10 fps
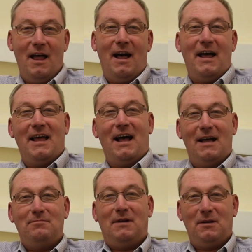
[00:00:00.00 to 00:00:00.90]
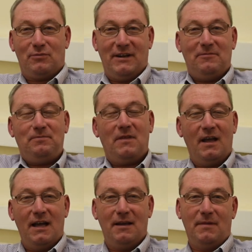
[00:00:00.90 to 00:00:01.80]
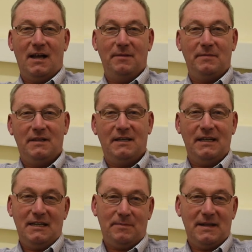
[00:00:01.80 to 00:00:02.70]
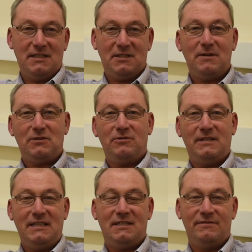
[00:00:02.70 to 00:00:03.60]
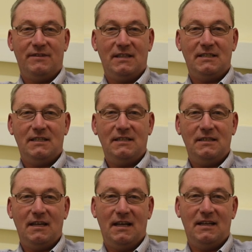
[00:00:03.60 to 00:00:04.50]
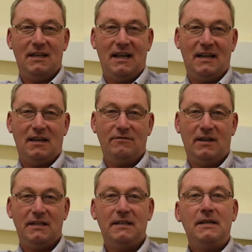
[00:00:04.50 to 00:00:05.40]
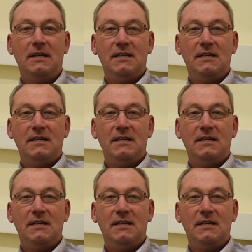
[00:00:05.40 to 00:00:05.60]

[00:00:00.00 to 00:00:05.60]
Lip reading: Hi, I'm Mark Brown. I'm an independent special needs advisor and I run